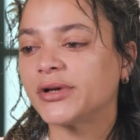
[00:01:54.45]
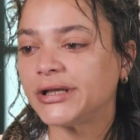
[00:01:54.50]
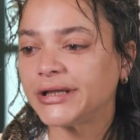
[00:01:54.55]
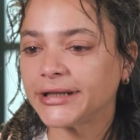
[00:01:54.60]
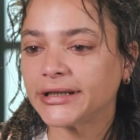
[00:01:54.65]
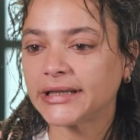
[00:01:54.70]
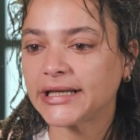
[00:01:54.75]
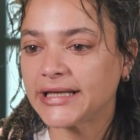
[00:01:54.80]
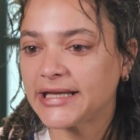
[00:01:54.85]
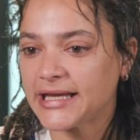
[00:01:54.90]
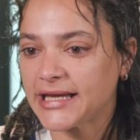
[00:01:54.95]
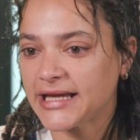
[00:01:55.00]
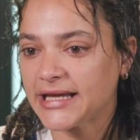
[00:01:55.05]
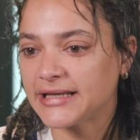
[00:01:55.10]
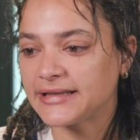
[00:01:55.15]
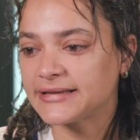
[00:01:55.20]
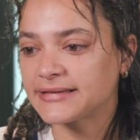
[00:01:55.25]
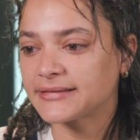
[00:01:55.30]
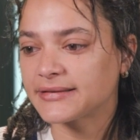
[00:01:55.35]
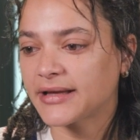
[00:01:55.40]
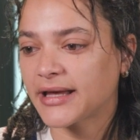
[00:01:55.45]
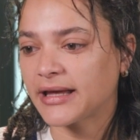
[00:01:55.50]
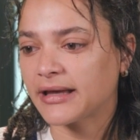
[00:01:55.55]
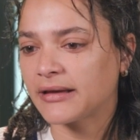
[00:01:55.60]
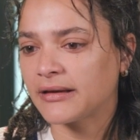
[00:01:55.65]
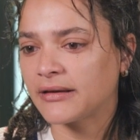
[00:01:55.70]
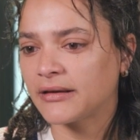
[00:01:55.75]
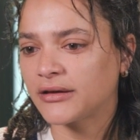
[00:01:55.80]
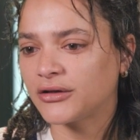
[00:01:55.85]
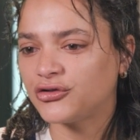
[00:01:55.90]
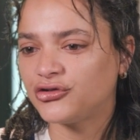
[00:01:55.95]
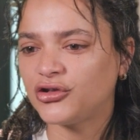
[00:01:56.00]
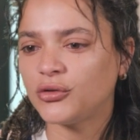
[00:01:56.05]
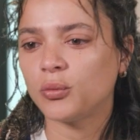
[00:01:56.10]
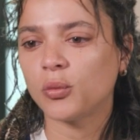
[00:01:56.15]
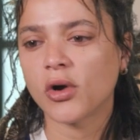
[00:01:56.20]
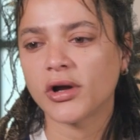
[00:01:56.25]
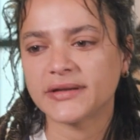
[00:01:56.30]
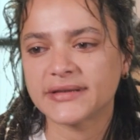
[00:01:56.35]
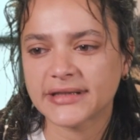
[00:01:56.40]
clearly needs like she
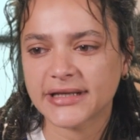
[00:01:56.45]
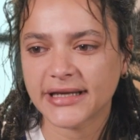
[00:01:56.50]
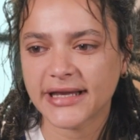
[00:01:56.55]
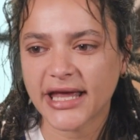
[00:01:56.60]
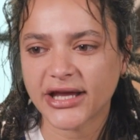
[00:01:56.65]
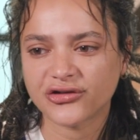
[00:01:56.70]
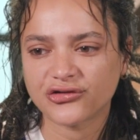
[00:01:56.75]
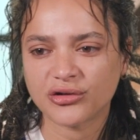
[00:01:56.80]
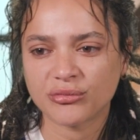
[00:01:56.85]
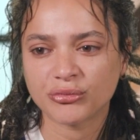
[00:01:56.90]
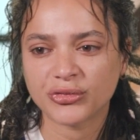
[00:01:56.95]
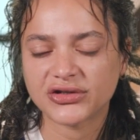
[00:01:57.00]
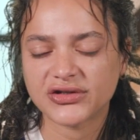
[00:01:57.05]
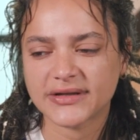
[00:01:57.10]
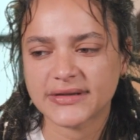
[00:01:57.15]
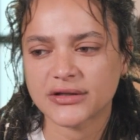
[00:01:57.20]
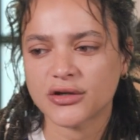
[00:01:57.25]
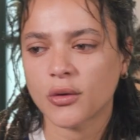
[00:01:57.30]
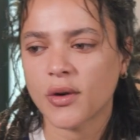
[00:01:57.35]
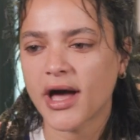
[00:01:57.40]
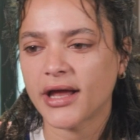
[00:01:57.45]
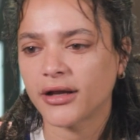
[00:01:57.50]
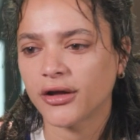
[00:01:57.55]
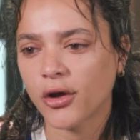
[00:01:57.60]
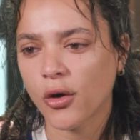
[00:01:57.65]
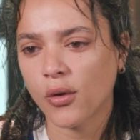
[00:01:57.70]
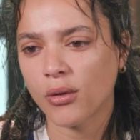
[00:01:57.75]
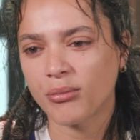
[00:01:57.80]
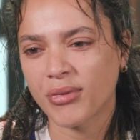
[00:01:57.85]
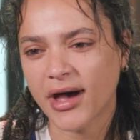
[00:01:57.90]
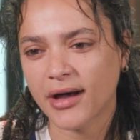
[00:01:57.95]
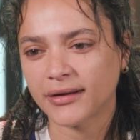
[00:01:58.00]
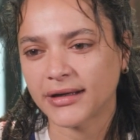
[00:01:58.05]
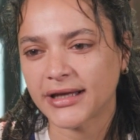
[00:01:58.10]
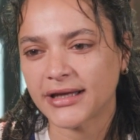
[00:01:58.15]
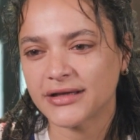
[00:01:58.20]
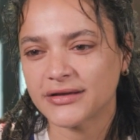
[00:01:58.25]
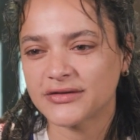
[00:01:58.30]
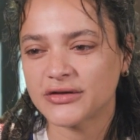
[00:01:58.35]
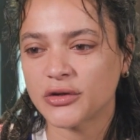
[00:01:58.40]
wants connection but doesn't know how to go about
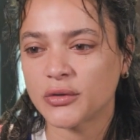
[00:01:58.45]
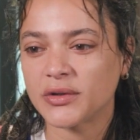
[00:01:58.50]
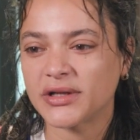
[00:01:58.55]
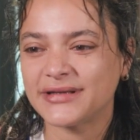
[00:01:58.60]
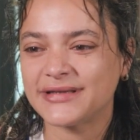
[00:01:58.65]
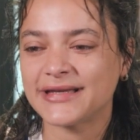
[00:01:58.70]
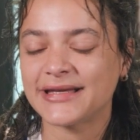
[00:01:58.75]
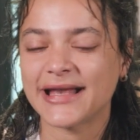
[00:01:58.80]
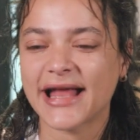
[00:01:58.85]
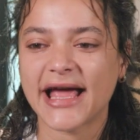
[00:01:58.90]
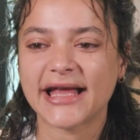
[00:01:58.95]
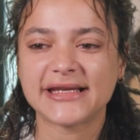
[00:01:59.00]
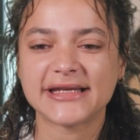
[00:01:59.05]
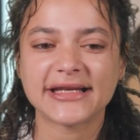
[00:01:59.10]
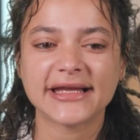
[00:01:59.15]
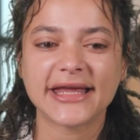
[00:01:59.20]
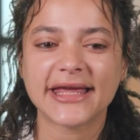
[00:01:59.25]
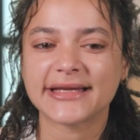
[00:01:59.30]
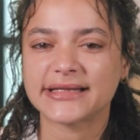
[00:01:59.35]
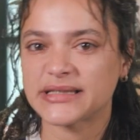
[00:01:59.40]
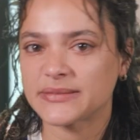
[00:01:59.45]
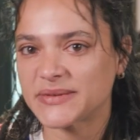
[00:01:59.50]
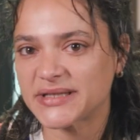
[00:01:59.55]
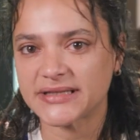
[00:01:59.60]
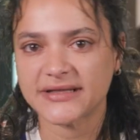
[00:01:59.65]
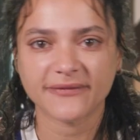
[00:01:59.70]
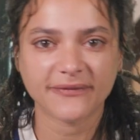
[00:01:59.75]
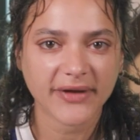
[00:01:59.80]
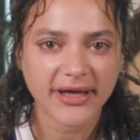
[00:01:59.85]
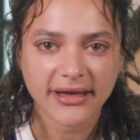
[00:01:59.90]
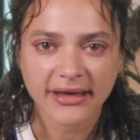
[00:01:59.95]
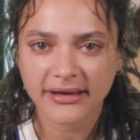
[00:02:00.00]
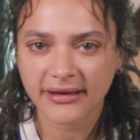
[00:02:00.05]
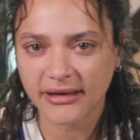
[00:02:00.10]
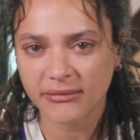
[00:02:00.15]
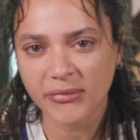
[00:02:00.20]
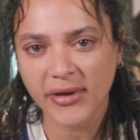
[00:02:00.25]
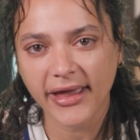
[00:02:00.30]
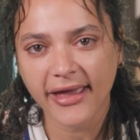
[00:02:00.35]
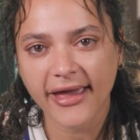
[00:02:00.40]
it so it didn't i didn't get
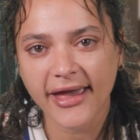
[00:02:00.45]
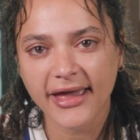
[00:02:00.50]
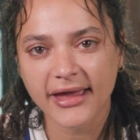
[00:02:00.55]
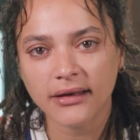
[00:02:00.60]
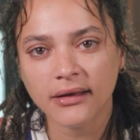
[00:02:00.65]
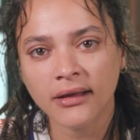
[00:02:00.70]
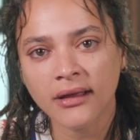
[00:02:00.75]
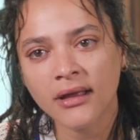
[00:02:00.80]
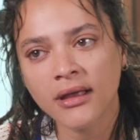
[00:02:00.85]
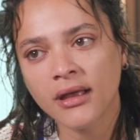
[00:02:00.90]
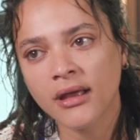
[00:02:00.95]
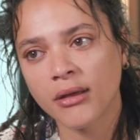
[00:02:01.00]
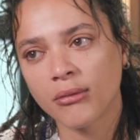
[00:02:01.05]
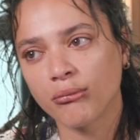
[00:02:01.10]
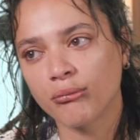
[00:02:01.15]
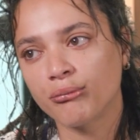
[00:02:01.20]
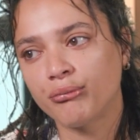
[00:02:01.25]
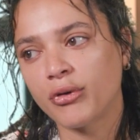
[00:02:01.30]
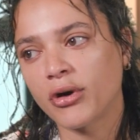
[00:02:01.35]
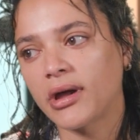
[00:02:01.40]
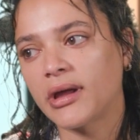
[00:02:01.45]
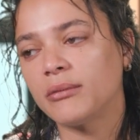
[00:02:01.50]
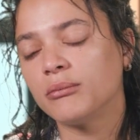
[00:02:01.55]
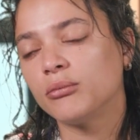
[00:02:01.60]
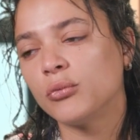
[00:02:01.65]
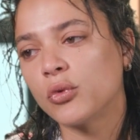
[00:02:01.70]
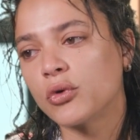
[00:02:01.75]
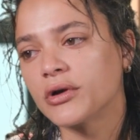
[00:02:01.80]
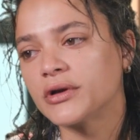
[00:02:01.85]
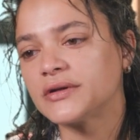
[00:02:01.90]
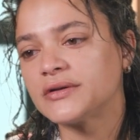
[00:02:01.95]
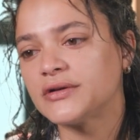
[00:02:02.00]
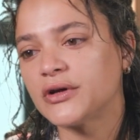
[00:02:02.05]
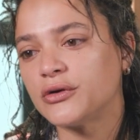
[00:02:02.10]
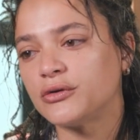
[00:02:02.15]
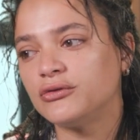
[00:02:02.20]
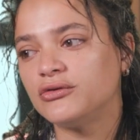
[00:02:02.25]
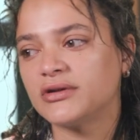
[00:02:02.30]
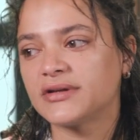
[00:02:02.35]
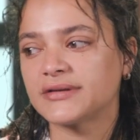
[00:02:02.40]
specific in my head but more
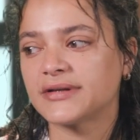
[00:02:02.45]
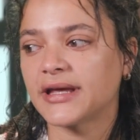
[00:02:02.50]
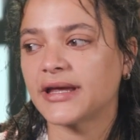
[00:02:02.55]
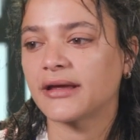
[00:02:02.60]
so just